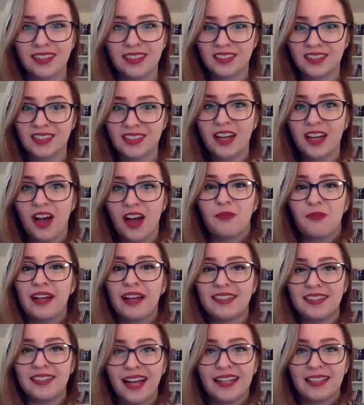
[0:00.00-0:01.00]
it's
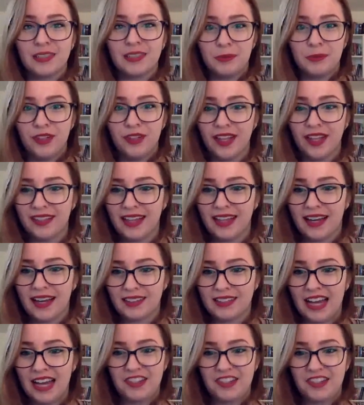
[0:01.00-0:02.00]
unrecognizable that
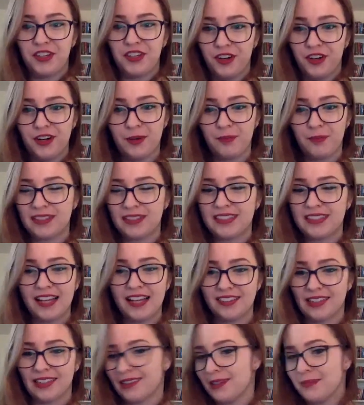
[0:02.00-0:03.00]
it's actually her,
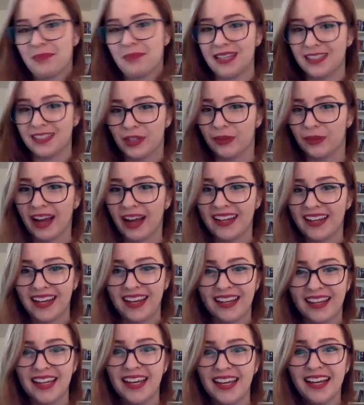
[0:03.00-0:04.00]
besides the amazing
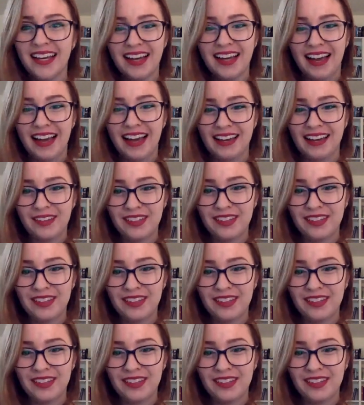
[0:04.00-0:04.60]
writing. Yeah. I can't